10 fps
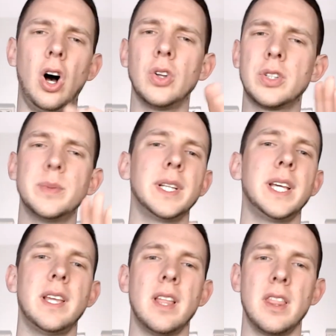
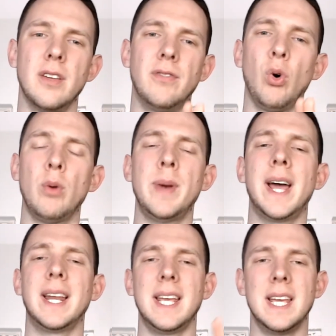Ultimately, the
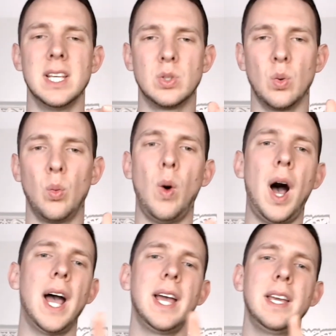format is
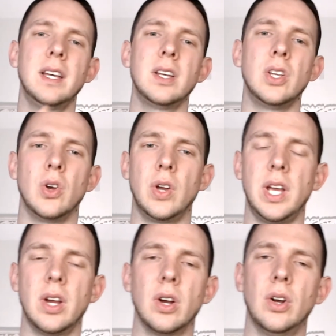why you're
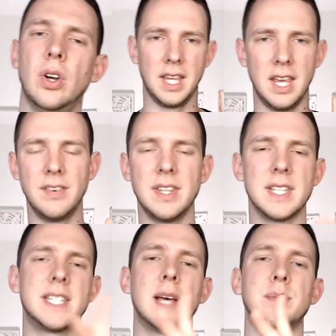here, giving the
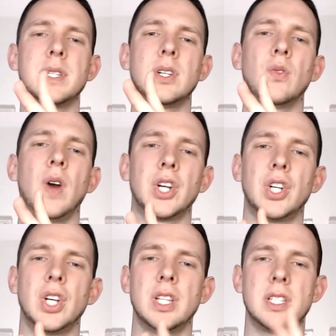steps and
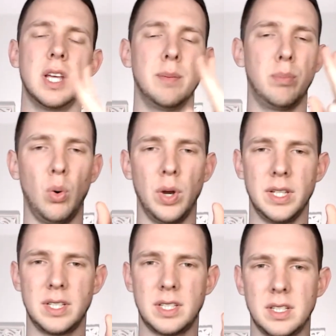directions and
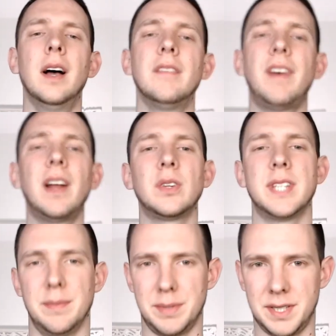points. Final
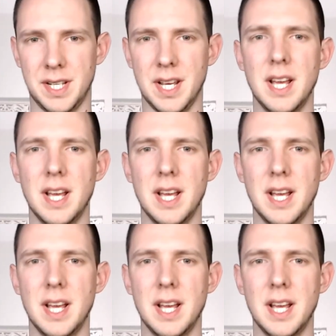tips.